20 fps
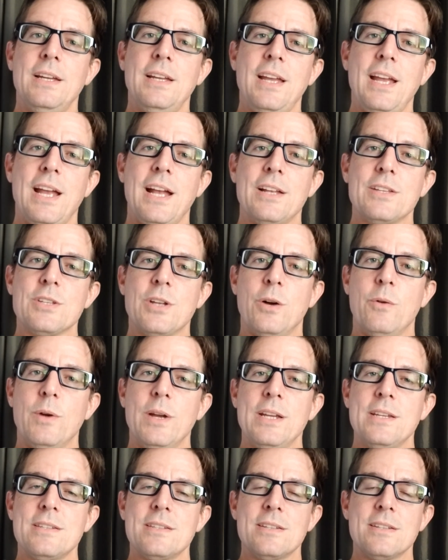As
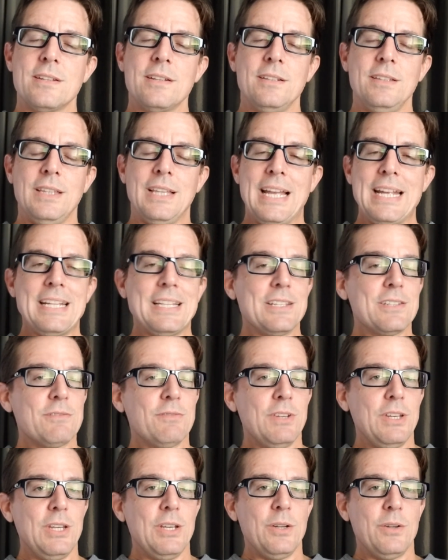always, like this
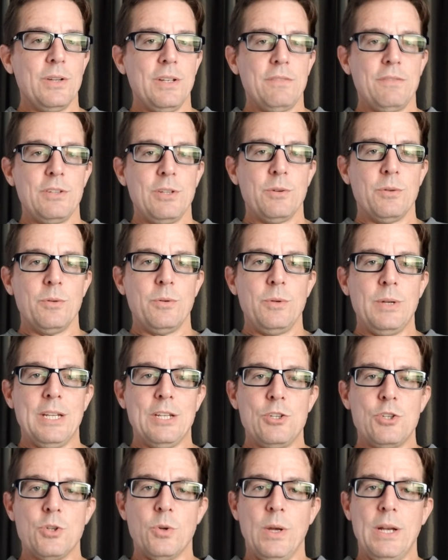video if you
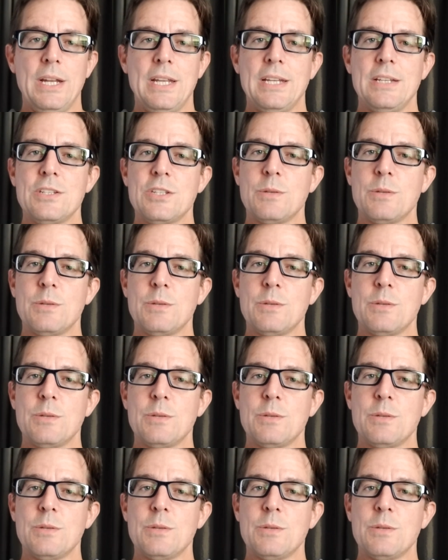enjoyed it.